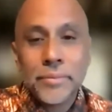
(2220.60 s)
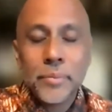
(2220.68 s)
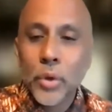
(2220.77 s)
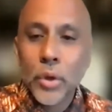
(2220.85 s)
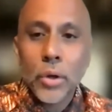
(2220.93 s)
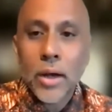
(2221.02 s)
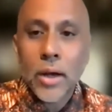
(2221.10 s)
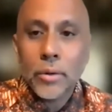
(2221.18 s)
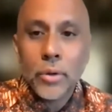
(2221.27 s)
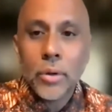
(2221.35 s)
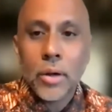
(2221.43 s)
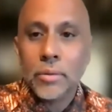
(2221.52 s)
you don't
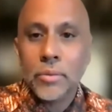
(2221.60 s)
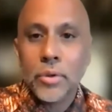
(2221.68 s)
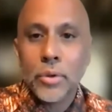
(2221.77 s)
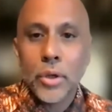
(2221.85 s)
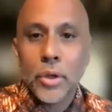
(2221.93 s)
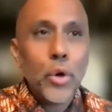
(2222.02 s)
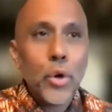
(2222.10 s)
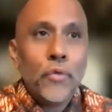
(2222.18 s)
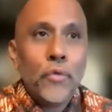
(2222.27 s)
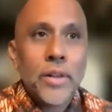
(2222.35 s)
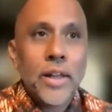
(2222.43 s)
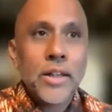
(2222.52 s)
you don't you don't
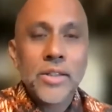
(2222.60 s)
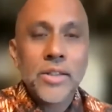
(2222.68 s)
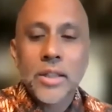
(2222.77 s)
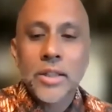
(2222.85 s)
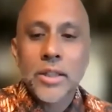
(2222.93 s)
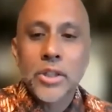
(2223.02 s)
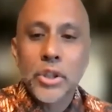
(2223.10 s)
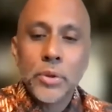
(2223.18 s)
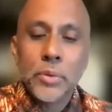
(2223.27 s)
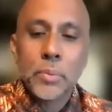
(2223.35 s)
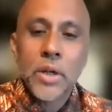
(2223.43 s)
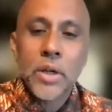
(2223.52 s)
feel like it's going to
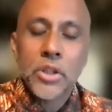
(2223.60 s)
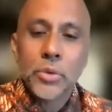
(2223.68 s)
contribute much